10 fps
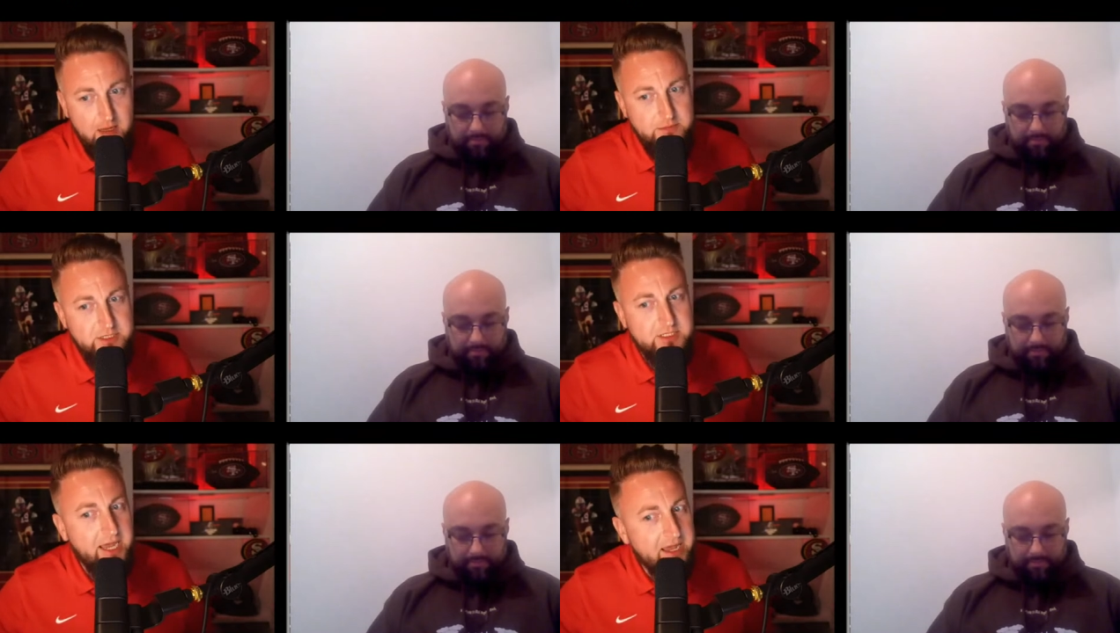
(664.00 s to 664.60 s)
Speaker 1: just
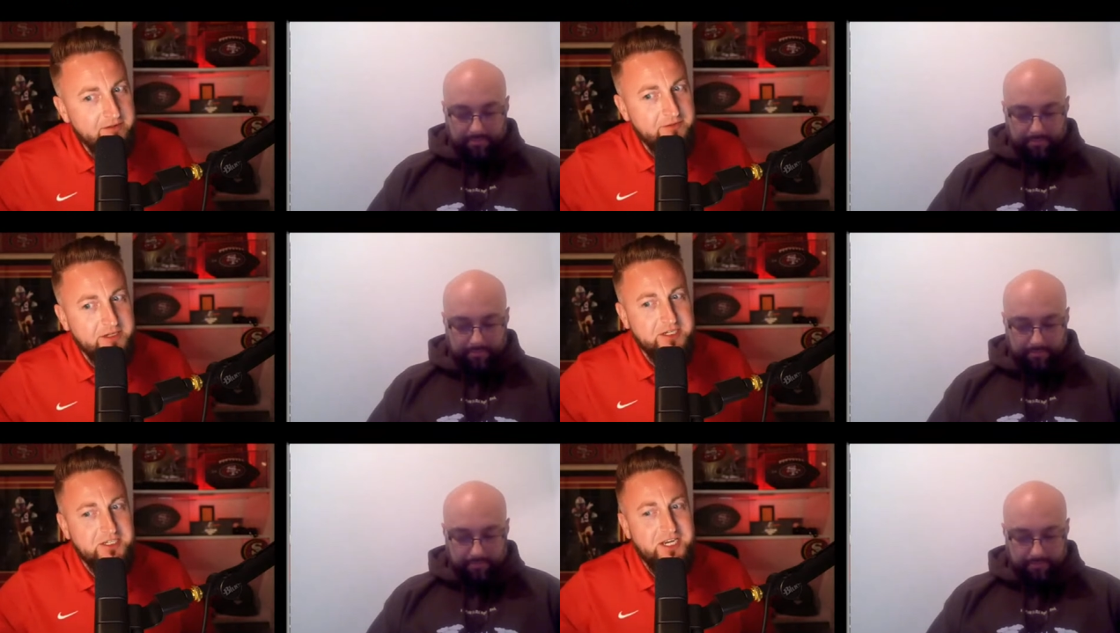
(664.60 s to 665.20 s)
saying,
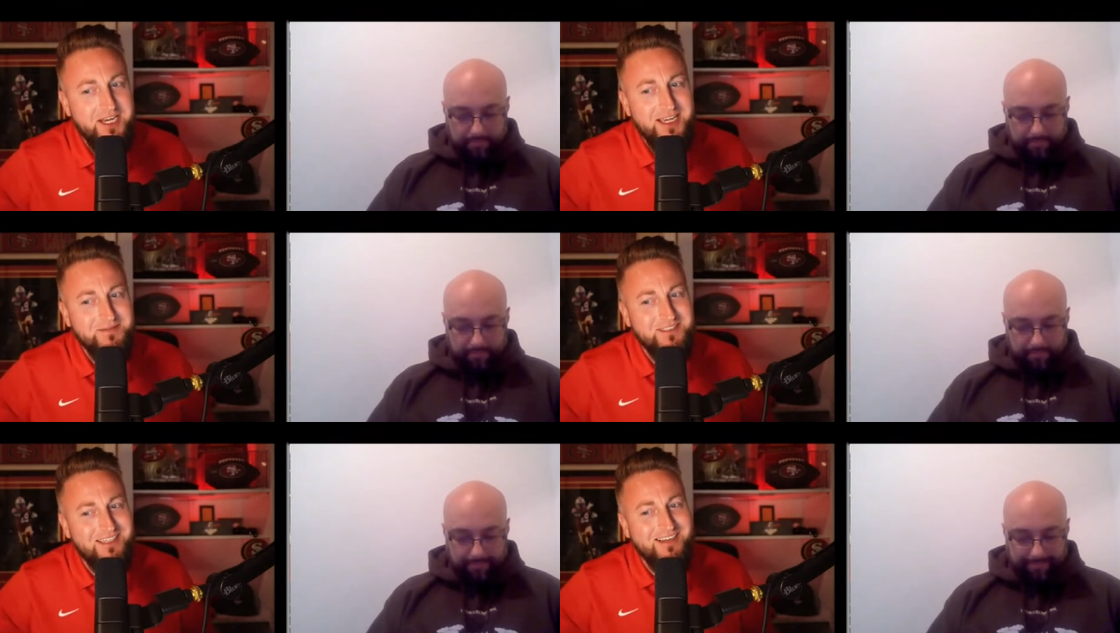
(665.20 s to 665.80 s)
fish and
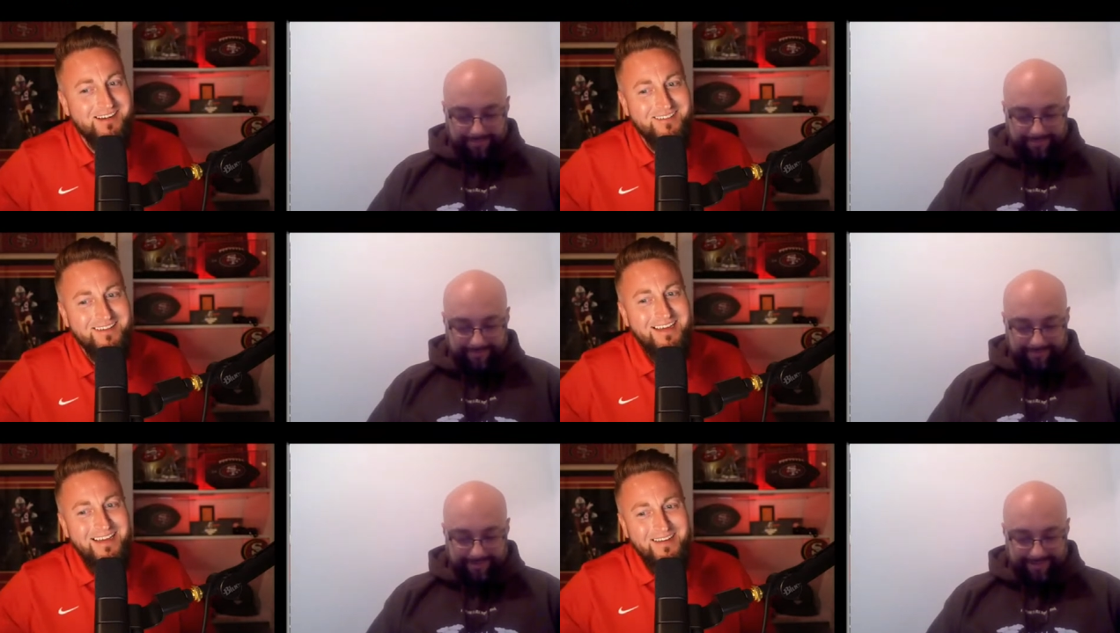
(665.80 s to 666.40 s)
chips. You know,
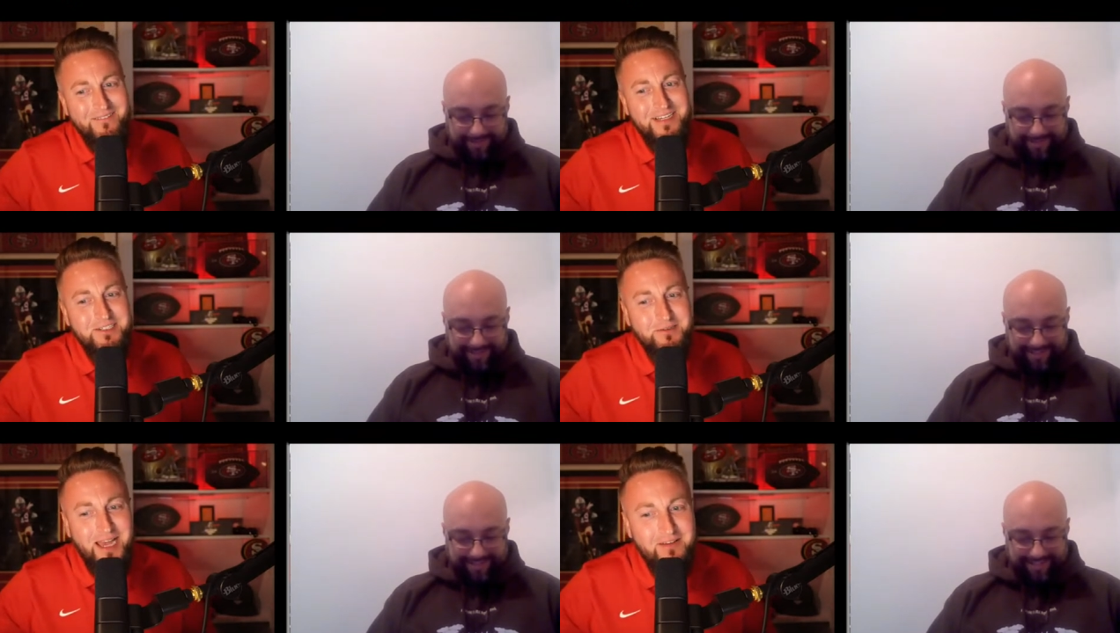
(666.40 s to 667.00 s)
we
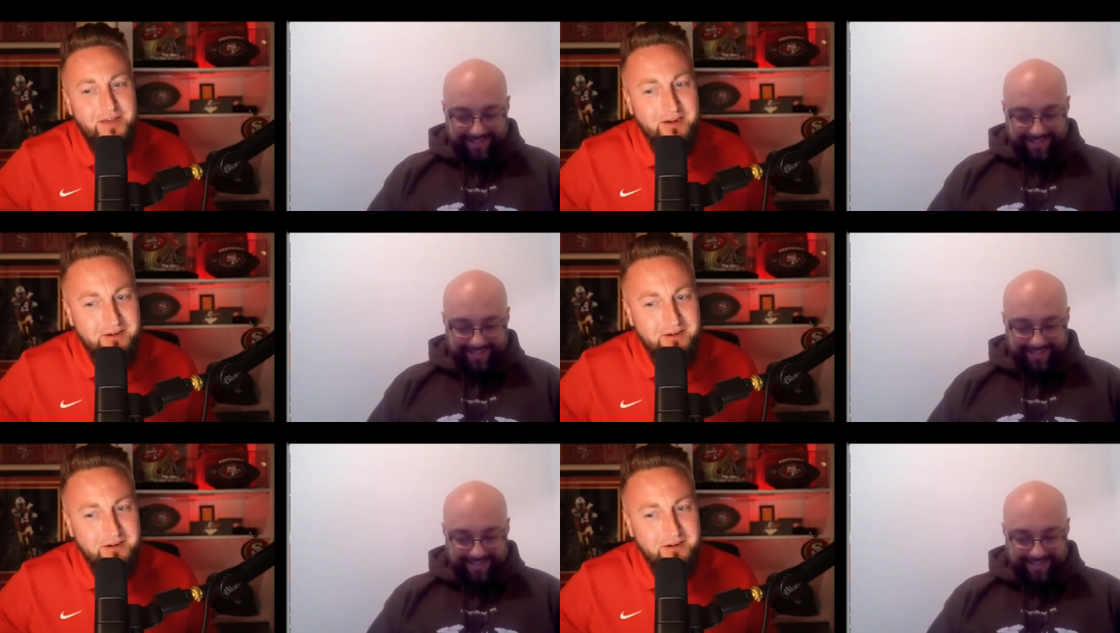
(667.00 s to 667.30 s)
do have hair